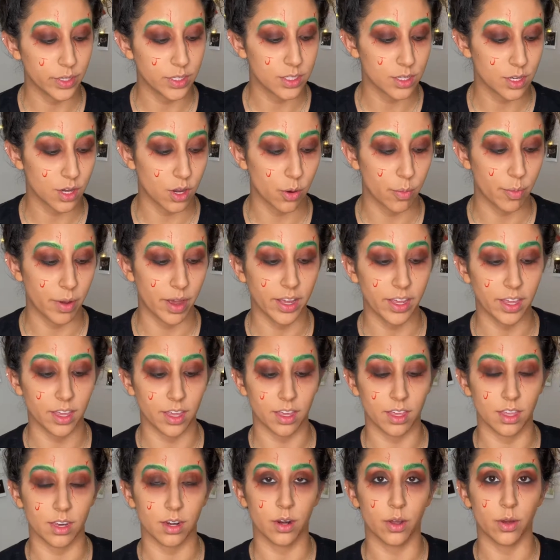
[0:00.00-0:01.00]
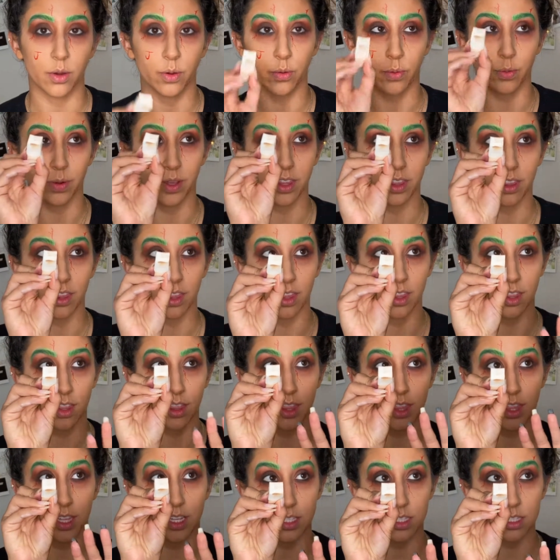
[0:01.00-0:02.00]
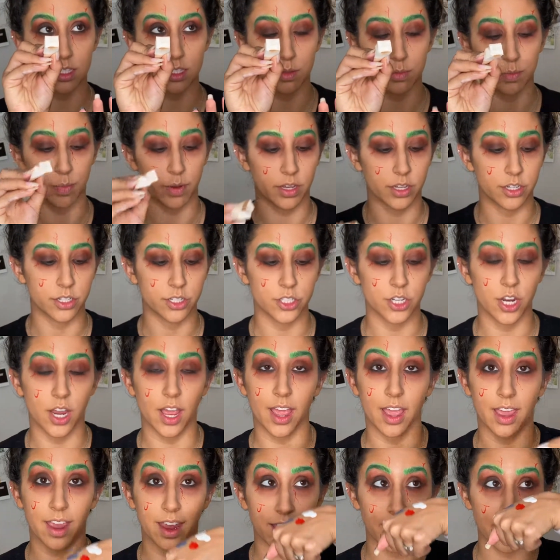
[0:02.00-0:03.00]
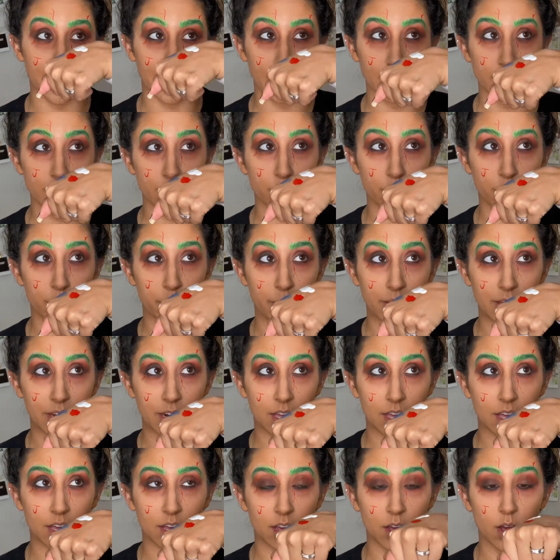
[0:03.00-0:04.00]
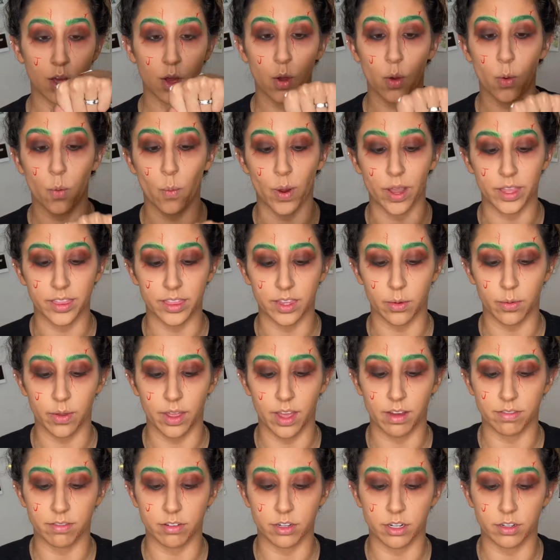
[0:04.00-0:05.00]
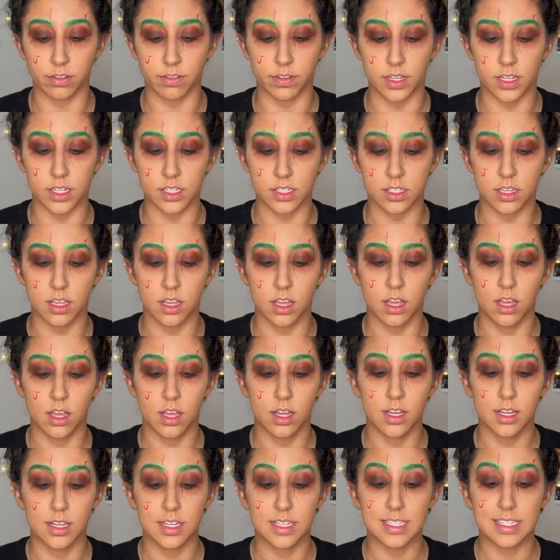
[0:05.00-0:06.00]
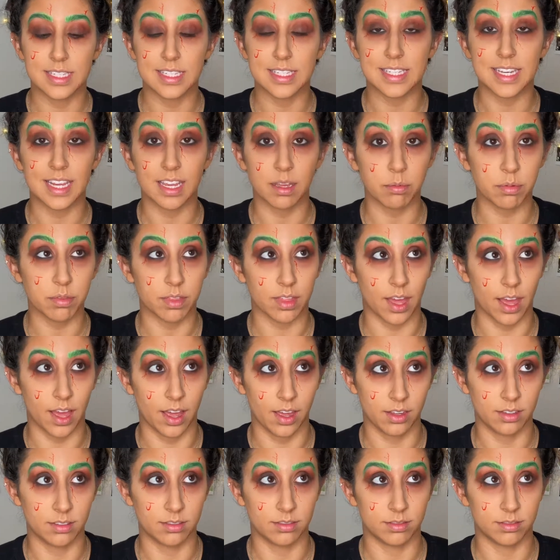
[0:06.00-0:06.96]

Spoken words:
to go back in with this sponge and the remaining white that we have on our face, stamp that,